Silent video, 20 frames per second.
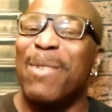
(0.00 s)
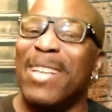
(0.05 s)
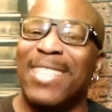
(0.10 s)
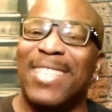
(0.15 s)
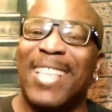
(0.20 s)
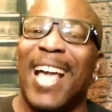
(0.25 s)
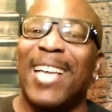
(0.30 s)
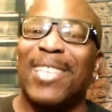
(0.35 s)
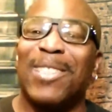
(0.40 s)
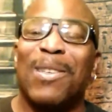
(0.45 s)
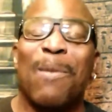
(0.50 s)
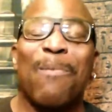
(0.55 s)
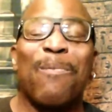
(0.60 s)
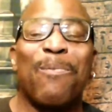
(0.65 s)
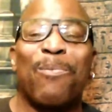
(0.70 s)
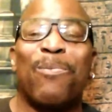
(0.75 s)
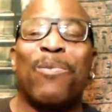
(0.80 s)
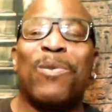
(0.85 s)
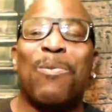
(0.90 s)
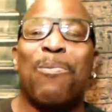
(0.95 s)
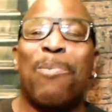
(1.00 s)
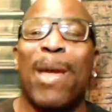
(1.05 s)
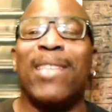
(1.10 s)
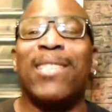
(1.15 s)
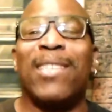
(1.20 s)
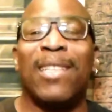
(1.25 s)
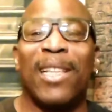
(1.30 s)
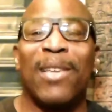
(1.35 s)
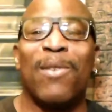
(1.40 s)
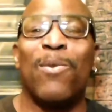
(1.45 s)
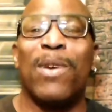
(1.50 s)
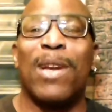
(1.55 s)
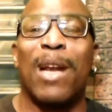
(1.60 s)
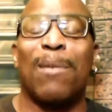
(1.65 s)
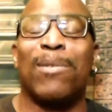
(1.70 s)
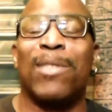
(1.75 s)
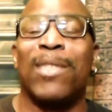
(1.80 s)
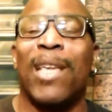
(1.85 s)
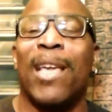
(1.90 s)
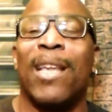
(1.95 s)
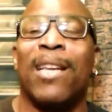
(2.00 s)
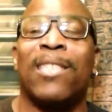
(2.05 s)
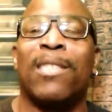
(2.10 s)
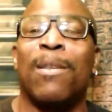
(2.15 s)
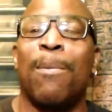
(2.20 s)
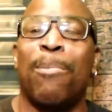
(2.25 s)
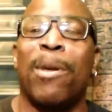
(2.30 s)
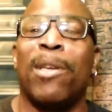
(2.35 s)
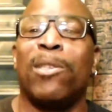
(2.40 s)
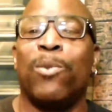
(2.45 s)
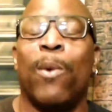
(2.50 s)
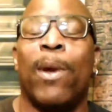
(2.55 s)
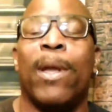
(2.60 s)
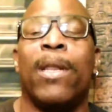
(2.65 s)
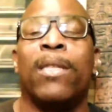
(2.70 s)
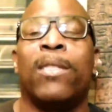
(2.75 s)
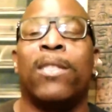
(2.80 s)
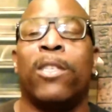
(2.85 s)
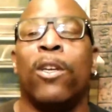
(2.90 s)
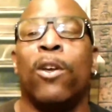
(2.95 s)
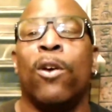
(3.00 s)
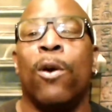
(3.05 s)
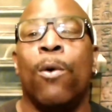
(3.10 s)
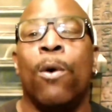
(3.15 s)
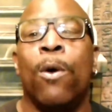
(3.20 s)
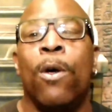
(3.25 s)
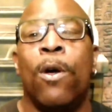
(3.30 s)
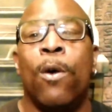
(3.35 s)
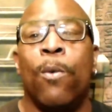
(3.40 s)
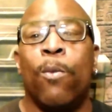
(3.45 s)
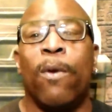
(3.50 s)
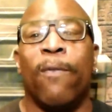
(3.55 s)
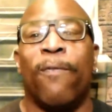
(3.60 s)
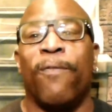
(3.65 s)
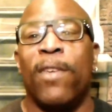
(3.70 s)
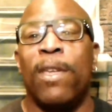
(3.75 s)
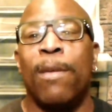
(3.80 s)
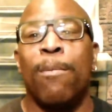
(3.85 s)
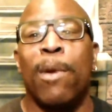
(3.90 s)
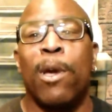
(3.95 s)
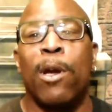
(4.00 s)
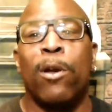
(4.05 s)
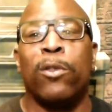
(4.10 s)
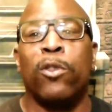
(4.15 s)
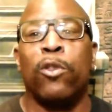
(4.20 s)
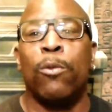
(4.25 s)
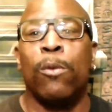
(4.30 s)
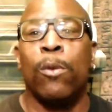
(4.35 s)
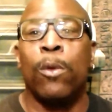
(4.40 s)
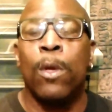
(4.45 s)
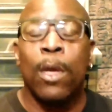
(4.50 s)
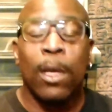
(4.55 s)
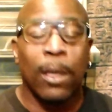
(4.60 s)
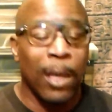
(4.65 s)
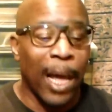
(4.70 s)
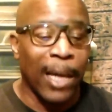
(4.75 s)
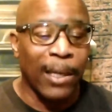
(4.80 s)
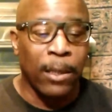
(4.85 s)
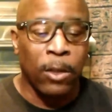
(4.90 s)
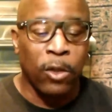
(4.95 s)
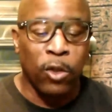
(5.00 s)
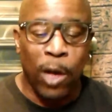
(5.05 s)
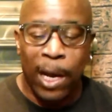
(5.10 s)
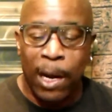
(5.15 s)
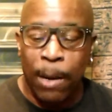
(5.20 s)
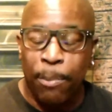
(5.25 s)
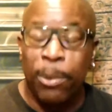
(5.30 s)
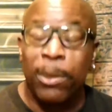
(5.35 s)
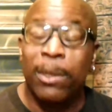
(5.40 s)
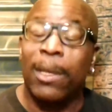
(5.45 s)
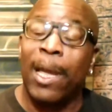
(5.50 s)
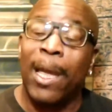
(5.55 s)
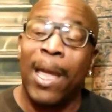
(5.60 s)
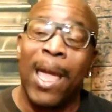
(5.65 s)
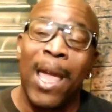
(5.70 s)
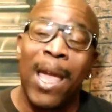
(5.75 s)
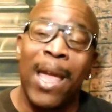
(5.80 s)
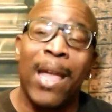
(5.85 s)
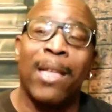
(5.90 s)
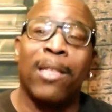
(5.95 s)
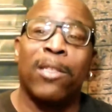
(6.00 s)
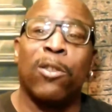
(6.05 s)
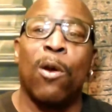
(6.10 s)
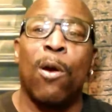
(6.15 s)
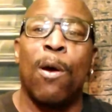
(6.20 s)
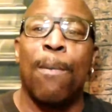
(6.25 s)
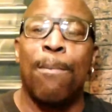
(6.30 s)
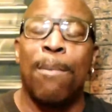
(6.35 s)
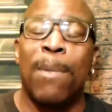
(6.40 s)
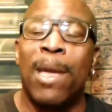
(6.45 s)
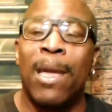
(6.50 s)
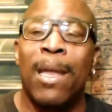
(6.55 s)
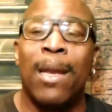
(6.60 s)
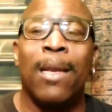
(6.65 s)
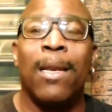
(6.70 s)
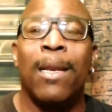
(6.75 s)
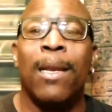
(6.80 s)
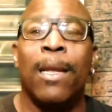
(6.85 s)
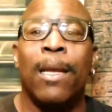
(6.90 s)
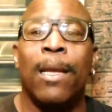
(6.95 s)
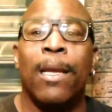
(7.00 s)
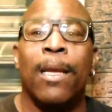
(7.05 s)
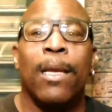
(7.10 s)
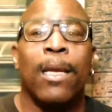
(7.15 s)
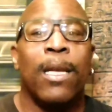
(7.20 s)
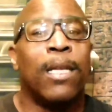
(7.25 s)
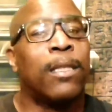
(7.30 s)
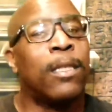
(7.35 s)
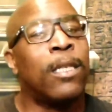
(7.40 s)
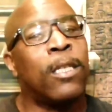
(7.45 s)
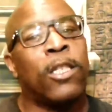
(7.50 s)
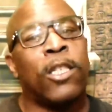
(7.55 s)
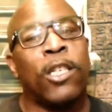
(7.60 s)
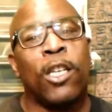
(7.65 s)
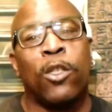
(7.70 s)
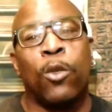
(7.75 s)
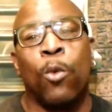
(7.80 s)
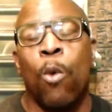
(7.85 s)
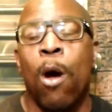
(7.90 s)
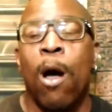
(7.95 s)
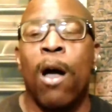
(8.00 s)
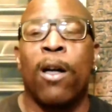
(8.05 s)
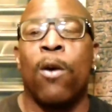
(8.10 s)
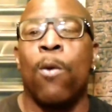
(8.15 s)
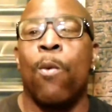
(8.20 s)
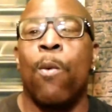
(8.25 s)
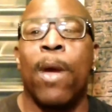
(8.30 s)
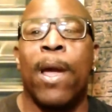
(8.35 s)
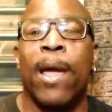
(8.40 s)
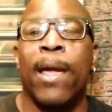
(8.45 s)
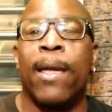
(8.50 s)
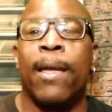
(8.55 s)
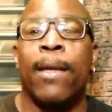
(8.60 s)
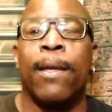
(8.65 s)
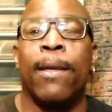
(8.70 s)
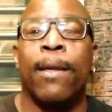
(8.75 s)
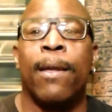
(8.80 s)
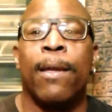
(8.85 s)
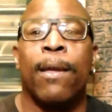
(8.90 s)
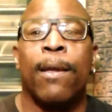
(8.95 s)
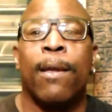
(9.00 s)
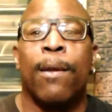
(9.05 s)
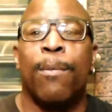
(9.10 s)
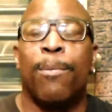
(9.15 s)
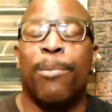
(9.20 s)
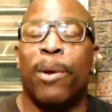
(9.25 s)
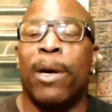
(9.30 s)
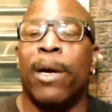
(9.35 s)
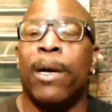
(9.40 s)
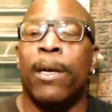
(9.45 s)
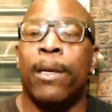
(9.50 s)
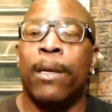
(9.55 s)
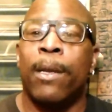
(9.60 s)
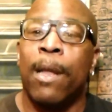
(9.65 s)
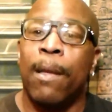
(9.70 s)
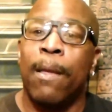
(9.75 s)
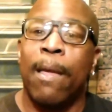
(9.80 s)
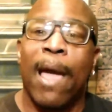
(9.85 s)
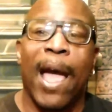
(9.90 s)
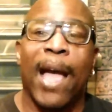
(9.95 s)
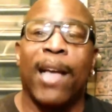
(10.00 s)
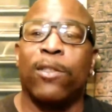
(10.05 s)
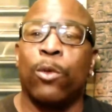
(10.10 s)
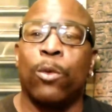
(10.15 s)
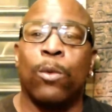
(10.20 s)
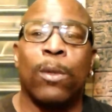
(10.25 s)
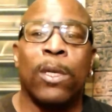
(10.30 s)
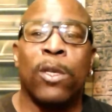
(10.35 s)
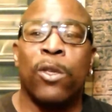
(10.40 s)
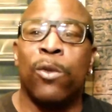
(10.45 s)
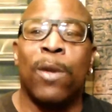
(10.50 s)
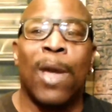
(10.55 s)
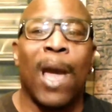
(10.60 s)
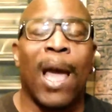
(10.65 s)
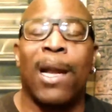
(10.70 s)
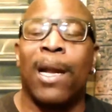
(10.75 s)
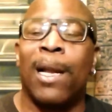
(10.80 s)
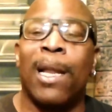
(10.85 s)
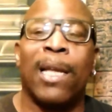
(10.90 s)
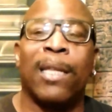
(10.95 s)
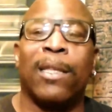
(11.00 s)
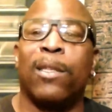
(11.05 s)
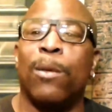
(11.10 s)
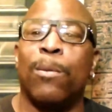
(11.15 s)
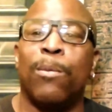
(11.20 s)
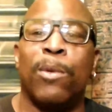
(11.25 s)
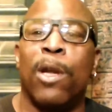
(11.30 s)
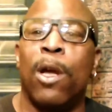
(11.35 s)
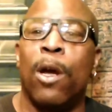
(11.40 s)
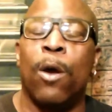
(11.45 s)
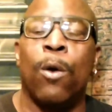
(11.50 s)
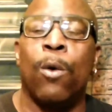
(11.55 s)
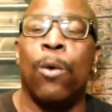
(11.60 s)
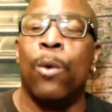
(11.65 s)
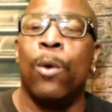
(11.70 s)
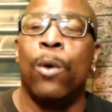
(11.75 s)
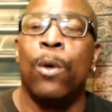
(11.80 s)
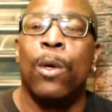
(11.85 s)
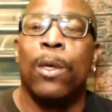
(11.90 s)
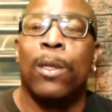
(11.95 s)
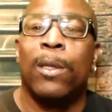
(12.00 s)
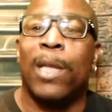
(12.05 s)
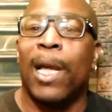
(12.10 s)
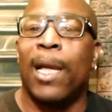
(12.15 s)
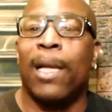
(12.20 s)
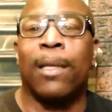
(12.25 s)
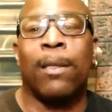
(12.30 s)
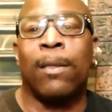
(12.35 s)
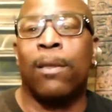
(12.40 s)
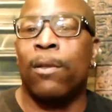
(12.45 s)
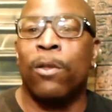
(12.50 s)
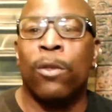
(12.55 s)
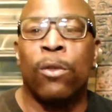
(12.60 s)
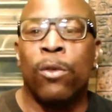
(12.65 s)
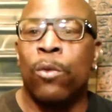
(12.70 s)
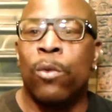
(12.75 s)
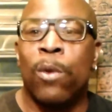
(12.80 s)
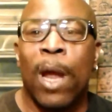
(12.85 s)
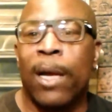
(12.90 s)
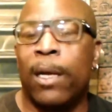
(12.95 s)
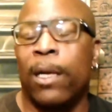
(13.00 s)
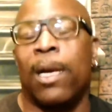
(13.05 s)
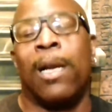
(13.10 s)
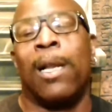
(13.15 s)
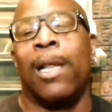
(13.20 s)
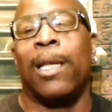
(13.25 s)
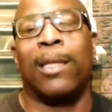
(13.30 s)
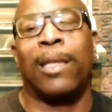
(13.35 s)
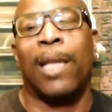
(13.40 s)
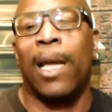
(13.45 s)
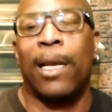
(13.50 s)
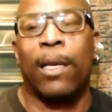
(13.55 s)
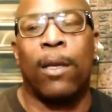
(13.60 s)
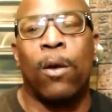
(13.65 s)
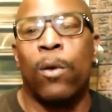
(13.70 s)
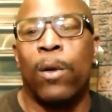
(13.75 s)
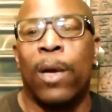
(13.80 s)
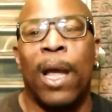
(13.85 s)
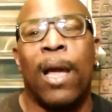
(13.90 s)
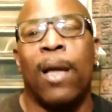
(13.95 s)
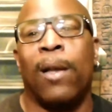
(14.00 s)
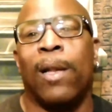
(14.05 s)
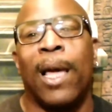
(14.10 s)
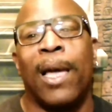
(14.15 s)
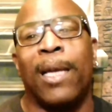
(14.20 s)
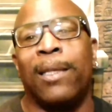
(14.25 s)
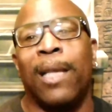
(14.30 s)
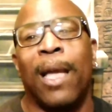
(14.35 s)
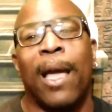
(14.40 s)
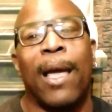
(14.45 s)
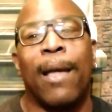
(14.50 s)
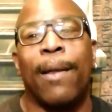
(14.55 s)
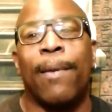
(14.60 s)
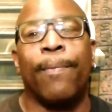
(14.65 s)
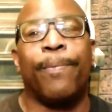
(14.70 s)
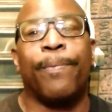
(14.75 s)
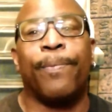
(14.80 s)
but that's basically what I'm saying is the best way to deal with females who like to try to put their hands on men is to just walk away. But actually, you got to let them know that you're not going to let that go down like that.